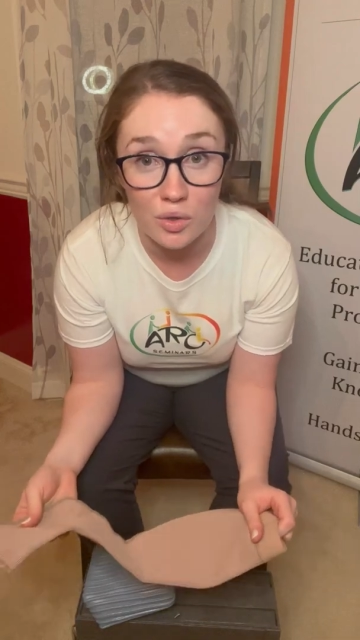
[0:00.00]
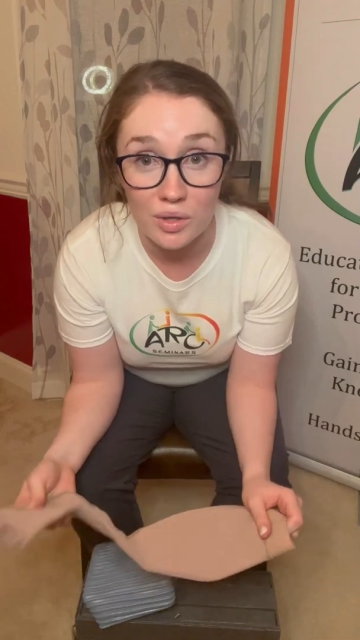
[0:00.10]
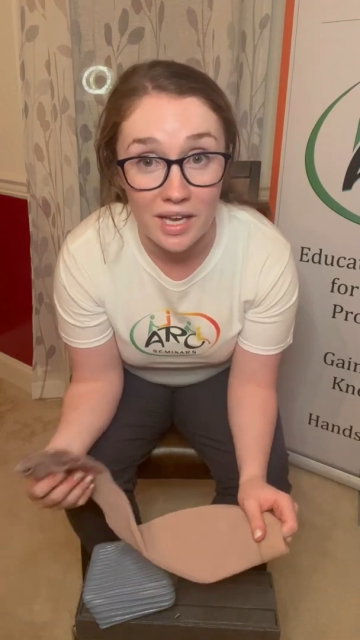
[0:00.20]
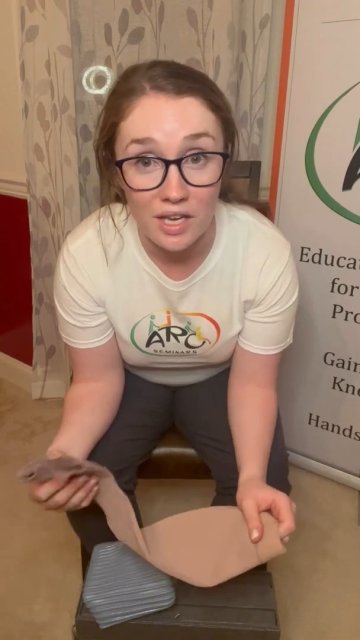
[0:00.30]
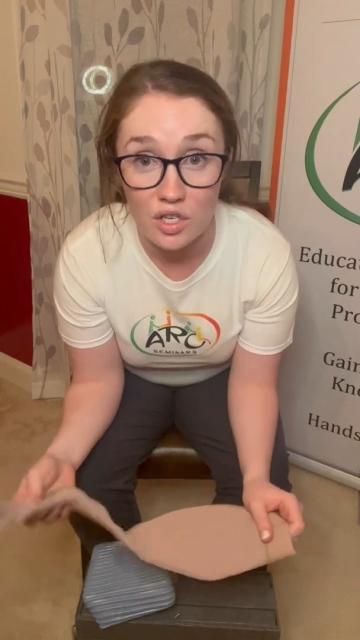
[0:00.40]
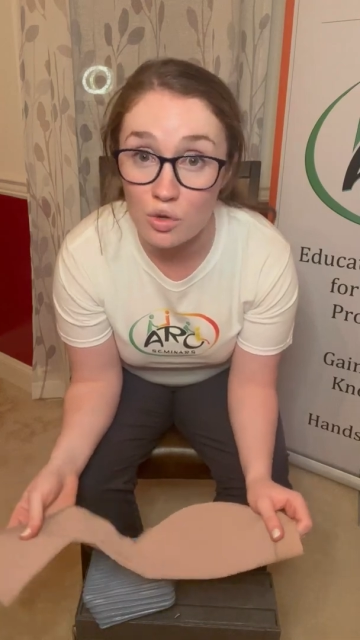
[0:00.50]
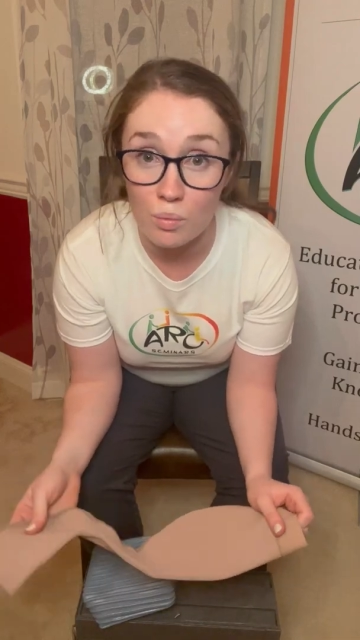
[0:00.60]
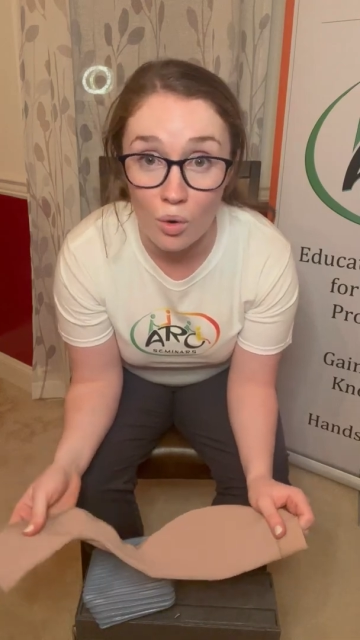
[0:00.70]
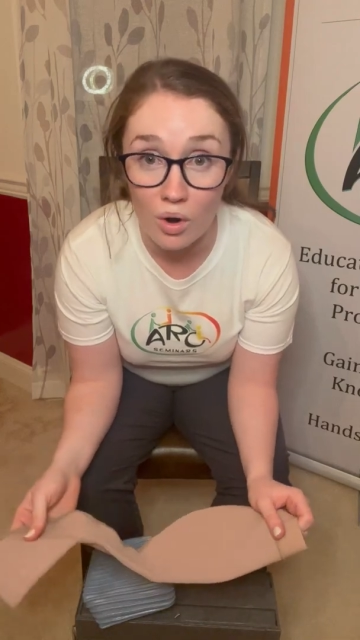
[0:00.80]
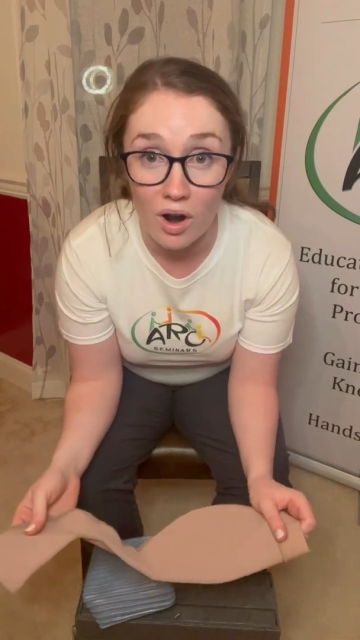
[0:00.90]
they can do
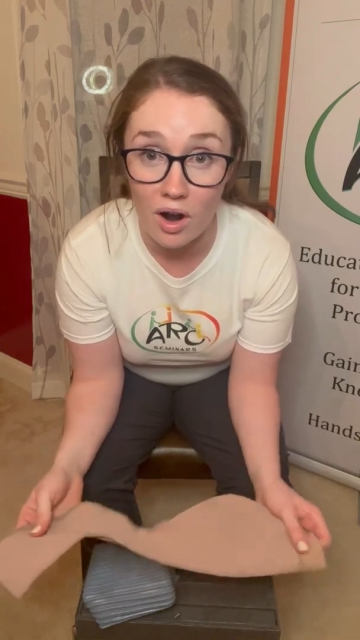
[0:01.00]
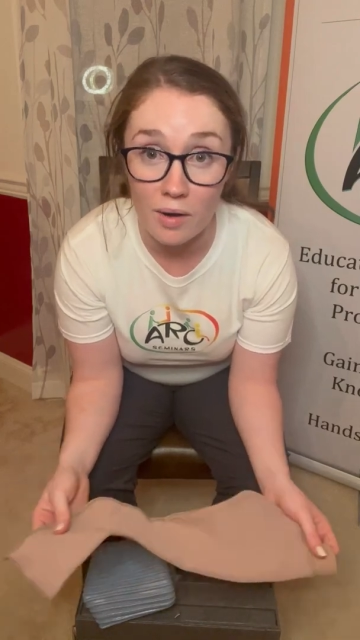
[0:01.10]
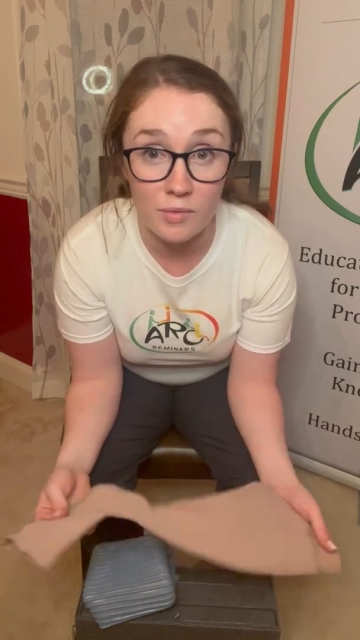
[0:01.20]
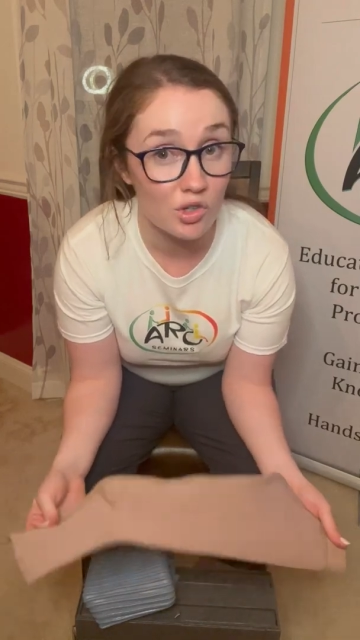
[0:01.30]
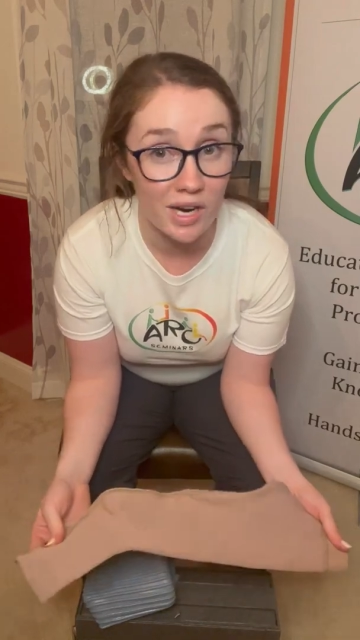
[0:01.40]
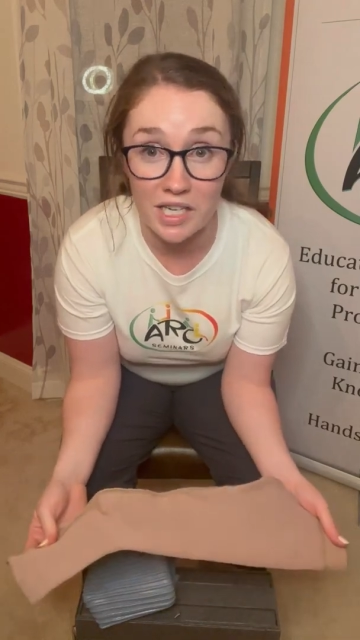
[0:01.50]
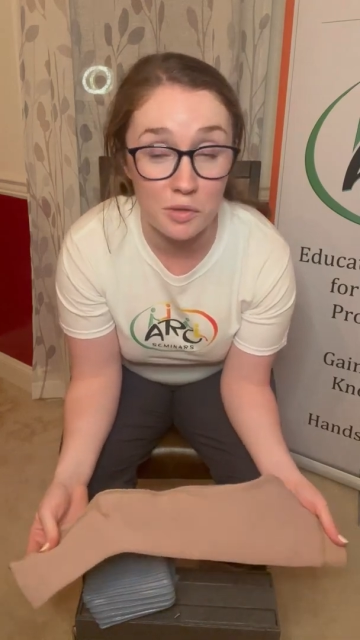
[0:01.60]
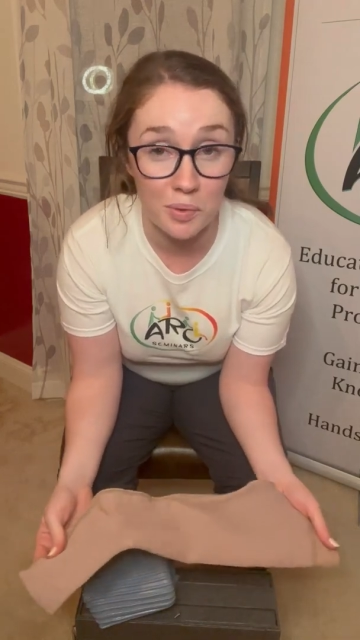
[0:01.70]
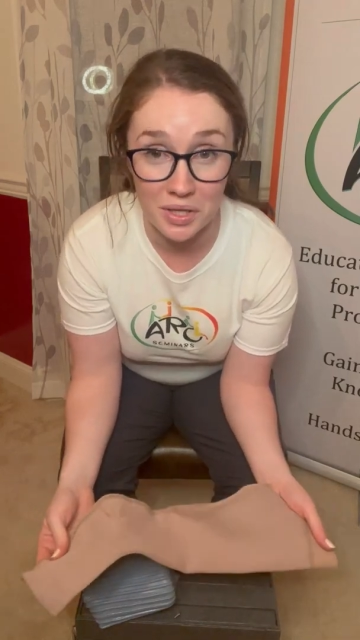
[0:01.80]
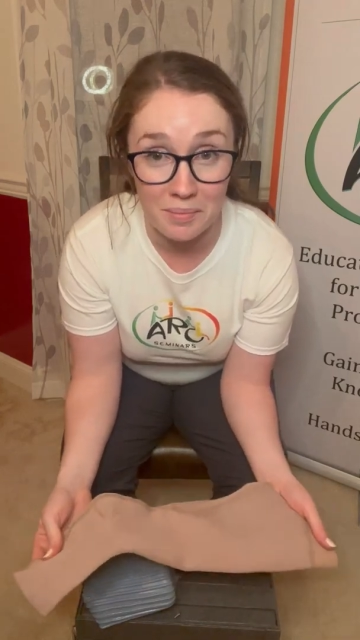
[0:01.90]
more harm trying to
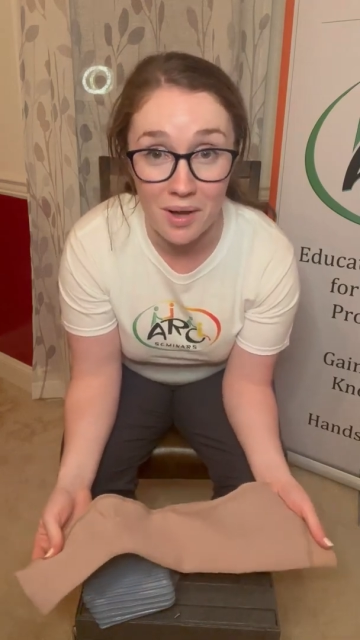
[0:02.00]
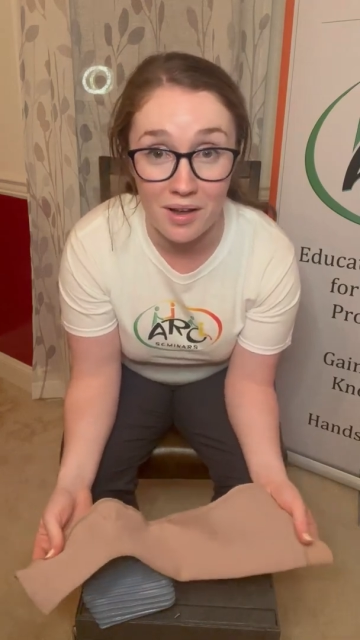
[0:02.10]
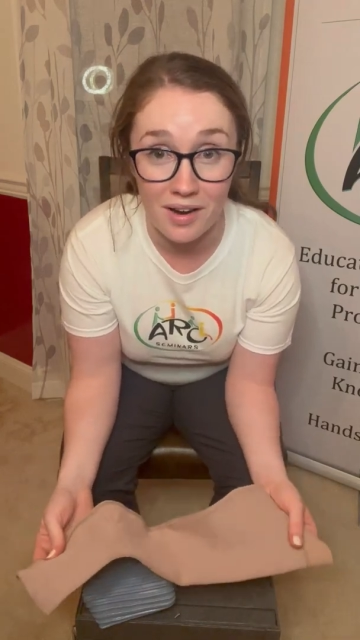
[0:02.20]
put them on,